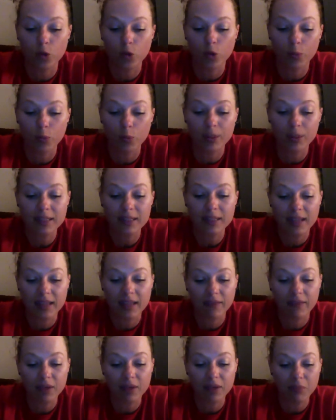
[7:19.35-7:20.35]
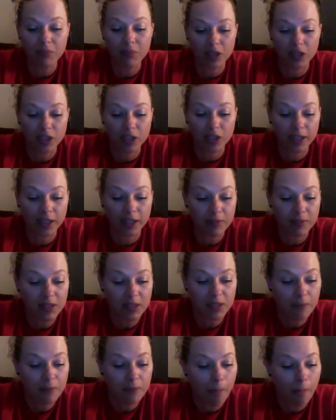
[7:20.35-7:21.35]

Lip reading: 4.7 milligrams.